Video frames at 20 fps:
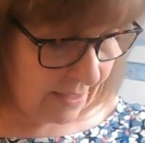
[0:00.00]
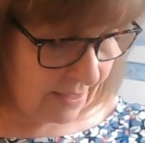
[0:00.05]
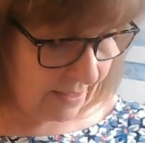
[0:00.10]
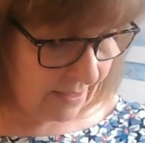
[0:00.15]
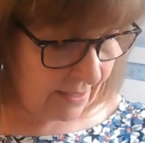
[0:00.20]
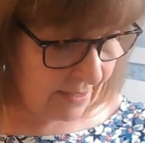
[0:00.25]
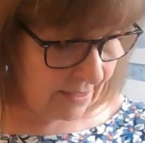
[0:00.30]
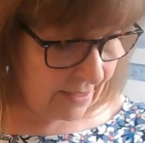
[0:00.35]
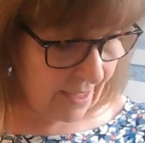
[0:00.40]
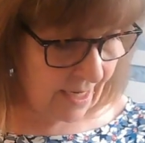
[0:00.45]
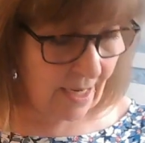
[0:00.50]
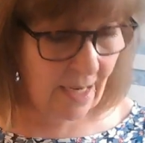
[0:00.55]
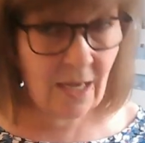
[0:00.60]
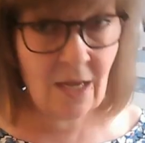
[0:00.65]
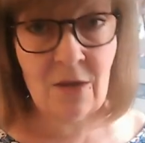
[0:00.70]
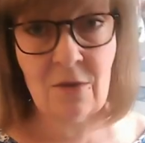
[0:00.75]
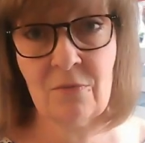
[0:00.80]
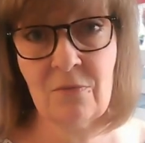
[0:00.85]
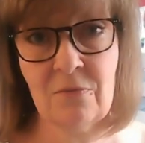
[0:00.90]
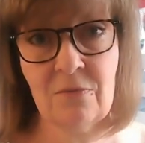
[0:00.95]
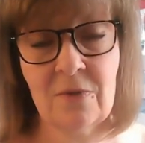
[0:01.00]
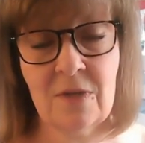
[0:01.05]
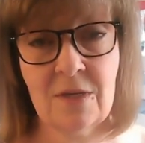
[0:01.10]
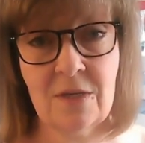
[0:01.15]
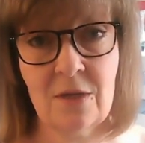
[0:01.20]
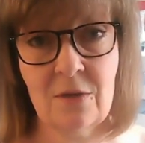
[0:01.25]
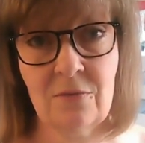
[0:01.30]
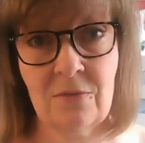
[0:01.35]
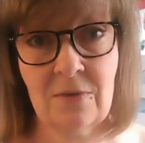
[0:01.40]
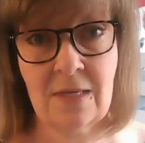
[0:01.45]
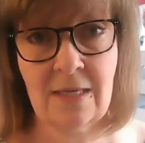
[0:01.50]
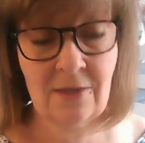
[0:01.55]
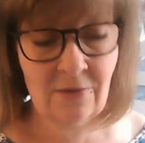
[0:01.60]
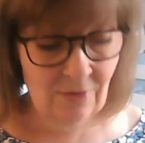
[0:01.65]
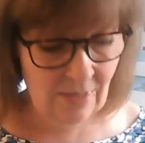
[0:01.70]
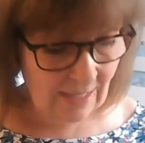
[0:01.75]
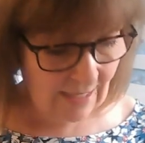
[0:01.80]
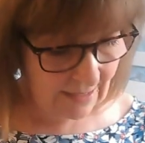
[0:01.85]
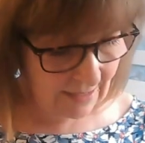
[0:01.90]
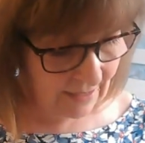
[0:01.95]
didn't have enough clear
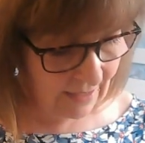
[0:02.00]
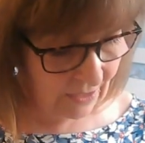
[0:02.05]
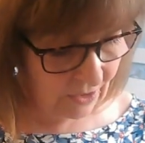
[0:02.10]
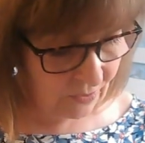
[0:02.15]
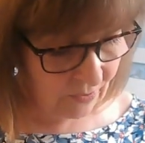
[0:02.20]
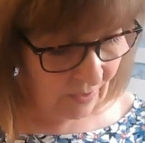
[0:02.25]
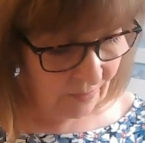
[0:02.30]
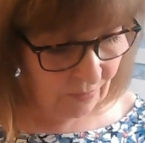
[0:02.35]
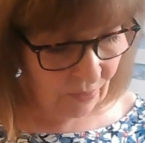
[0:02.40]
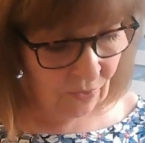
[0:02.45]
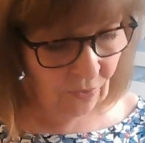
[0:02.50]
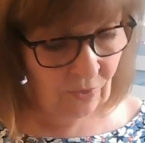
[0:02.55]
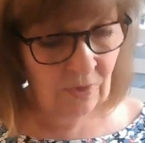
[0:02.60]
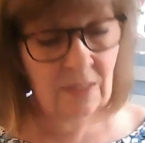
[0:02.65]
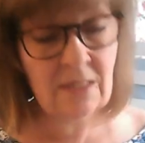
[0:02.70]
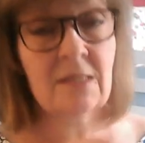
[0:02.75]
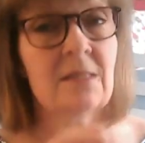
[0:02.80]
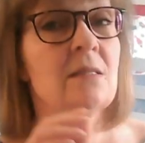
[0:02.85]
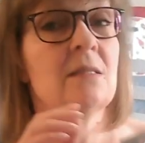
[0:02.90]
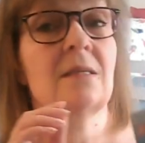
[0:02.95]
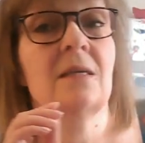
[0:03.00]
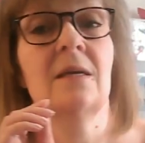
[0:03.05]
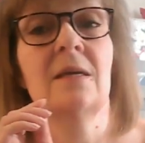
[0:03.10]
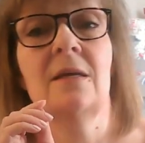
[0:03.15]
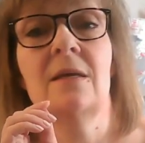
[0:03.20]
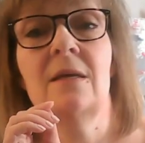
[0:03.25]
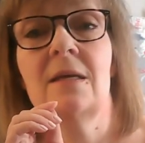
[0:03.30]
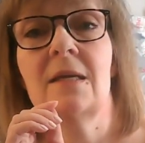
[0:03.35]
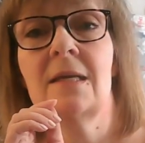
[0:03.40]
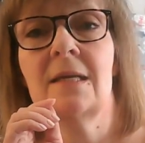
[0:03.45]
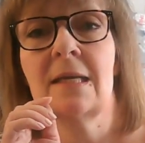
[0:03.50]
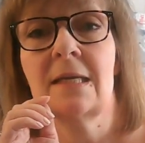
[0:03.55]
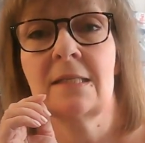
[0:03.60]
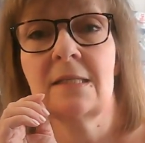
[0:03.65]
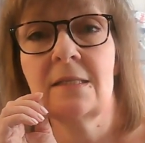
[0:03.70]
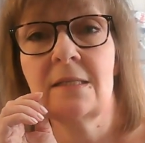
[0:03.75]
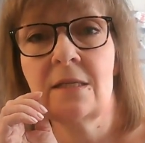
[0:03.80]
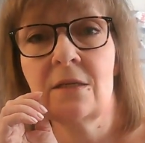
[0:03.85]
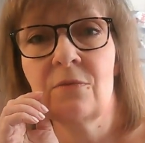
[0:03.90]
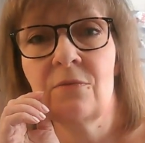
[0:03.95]
elastic so I bought this
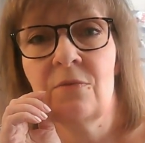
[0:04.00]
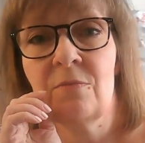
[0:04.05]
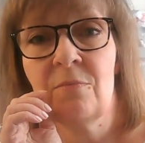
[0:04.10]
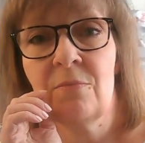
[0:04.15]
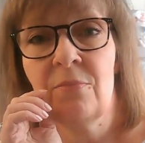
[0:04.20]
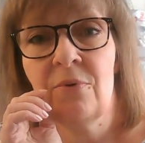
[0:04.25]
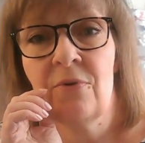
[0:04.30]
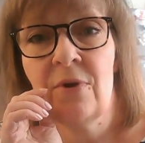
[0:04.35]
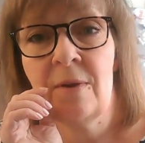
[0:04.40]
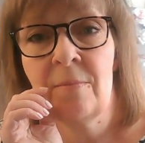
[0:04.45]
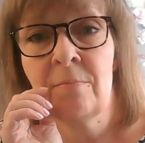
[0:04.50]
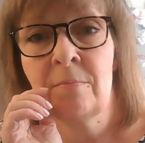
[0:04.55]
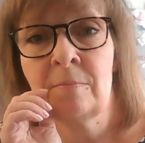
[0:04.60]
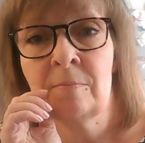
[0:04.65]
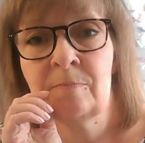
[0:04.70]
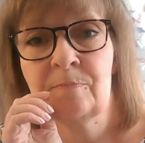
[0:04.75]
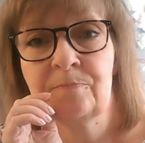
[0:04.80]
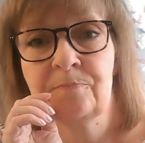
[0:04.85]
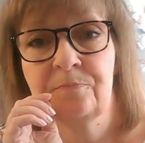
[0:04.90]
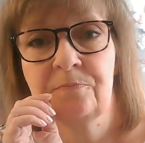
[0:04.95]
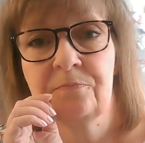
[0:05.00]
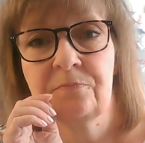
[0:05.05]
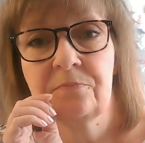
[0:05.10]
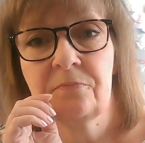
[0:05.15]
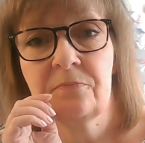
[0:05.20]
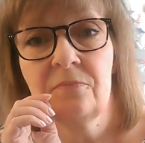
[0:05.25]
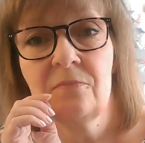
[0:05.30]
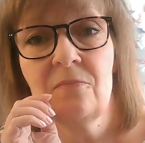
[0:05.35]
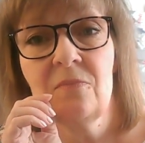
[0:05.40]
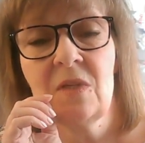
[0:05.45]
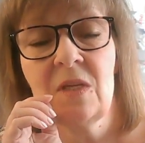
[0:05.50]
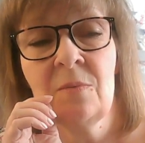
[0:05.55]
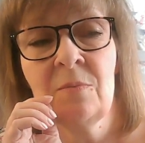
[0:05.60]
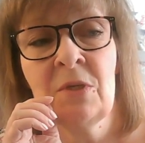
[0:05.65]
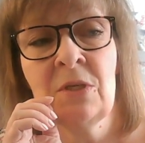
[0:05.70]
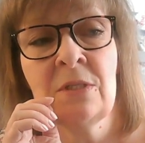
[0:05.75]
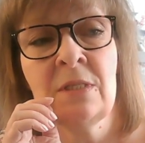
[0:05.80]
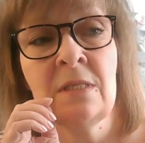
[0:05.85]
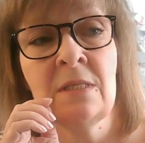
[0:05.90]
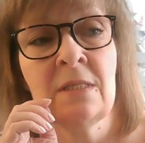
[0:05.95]
elastic from Prym
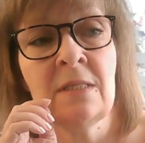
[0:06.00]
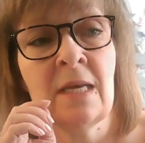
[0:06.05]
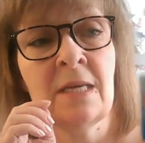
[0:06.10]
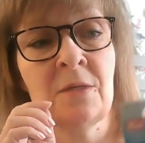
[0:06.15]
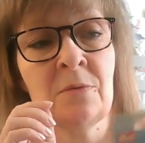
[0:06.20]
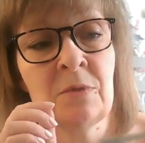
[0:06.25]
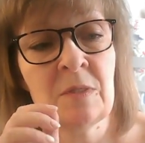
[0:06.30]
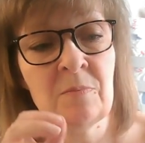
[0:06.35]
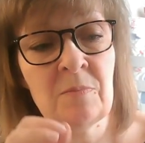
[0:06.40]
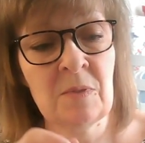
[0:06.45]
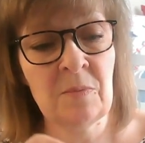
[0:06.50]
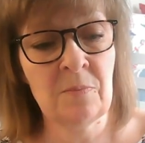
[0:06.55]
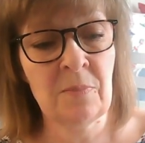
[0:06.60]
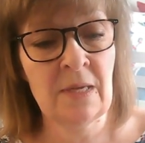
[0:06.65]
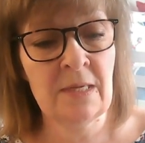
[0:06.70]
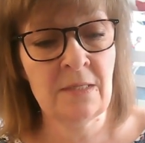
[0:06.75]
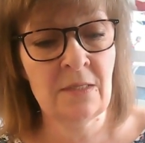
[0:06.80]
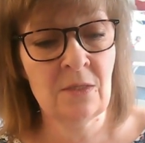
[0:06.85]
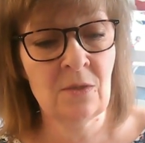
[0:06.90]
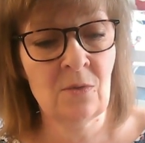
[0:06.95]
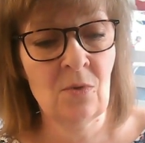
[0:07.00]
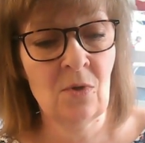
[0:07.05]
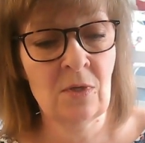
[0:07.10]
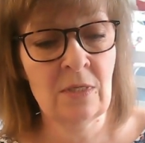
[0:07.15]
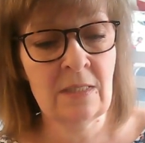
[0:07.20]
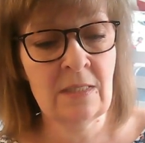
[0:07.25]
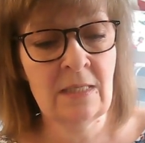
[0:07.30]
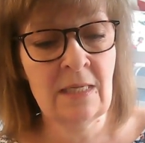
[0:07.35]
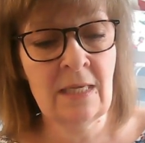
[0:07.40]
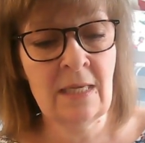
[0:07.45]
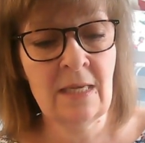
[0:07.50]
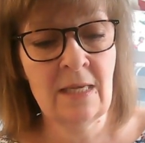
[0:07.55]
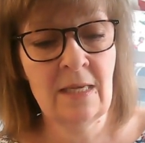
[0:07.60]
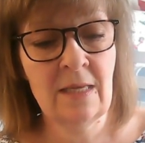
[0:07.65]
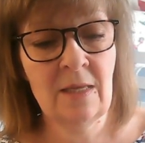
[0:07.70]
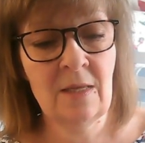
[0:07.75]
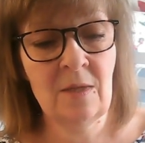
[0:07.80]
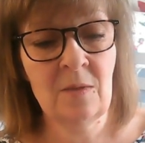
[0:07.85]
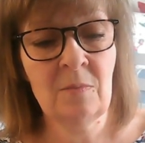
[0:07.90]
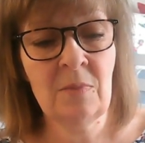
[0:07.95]
because it said it was a bit better quality
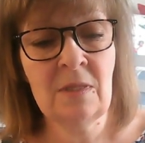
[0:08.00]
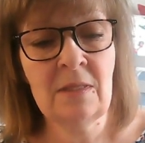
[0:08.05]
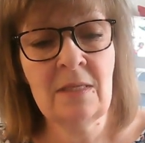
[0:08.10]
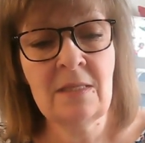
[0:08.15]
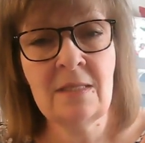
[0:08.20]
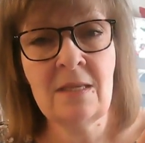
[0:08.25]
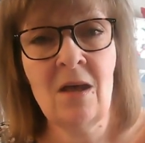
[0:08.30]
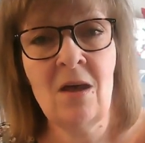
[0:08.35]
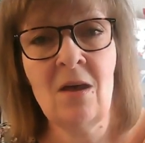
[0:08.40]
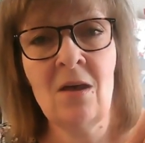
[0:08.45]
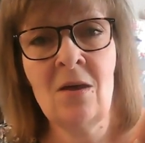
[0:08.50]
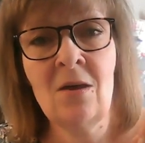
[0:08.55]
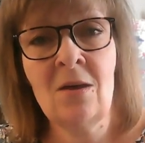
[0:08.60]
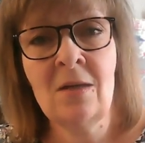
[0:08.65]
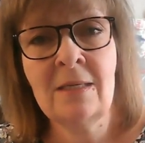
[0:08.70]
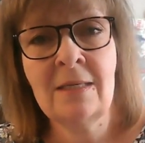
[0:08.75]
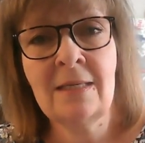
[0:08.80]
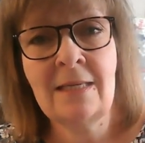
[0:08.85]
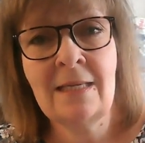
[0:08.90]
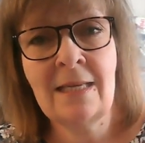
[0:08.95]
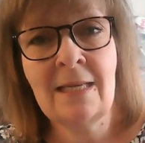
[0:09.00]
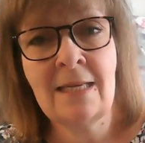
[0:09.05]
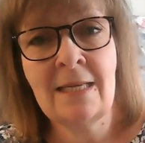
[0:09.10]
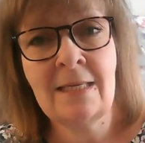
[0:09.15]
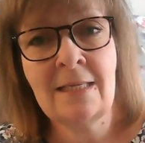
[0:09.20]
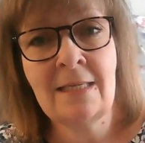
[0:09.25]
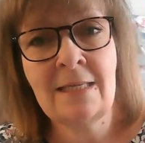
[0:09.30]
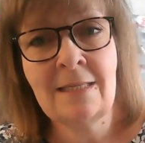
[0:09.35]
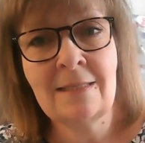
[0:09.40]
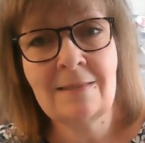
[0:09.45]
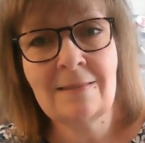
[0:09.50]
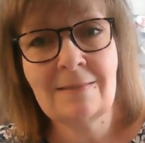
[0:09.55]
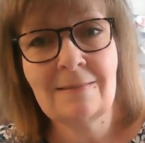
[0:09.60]
but there's hardly any